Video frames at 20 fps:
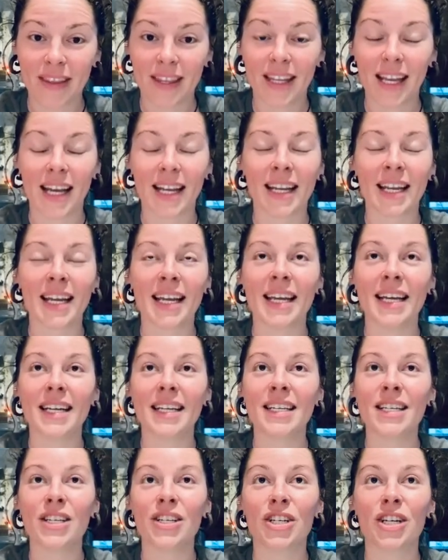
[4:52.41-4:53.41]
and he
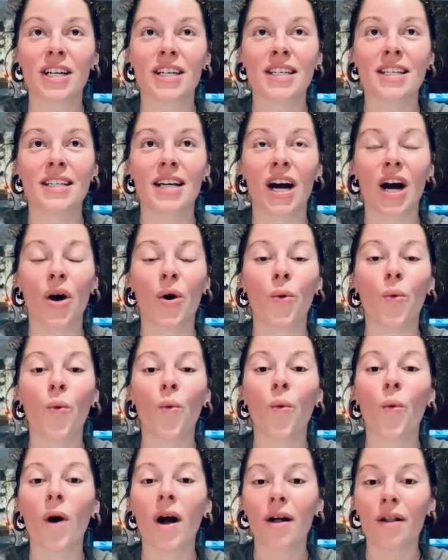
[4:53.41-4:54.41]
is just a
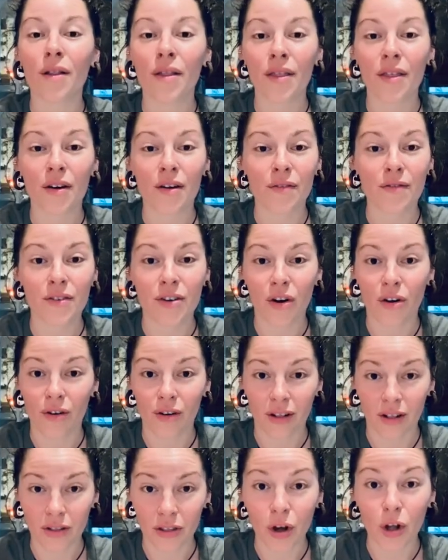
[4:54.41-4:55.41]
wealth of
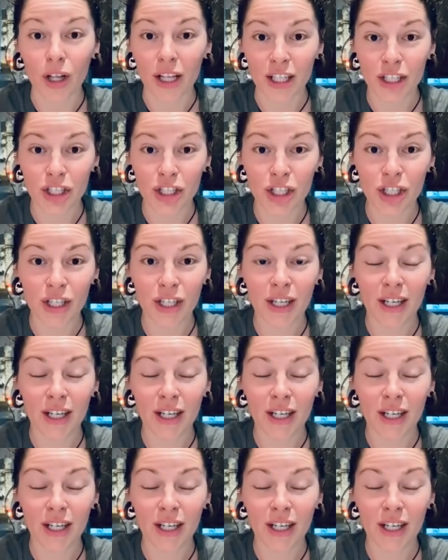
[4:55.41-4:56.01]
knowledge